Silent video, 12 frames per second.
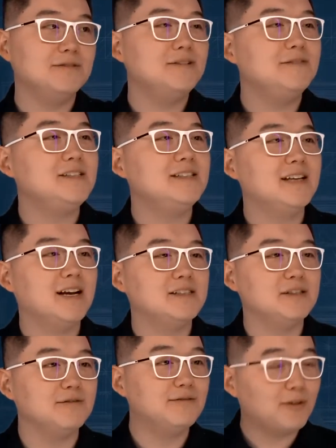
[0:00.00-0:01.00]
15x
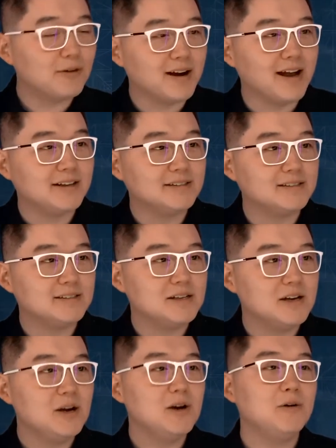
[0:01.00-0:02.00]
and
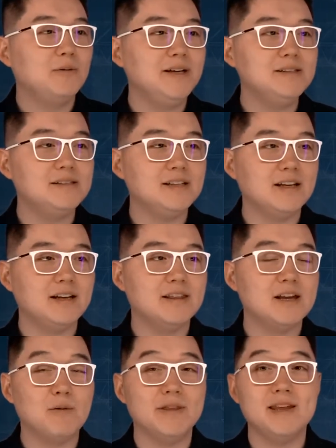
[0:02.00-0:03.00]
4x, we see
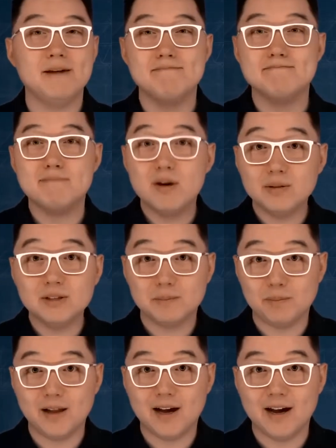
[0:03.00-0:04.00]
that when they
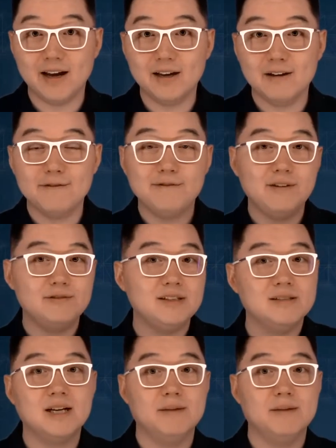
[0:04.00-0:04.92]
multiply 15 times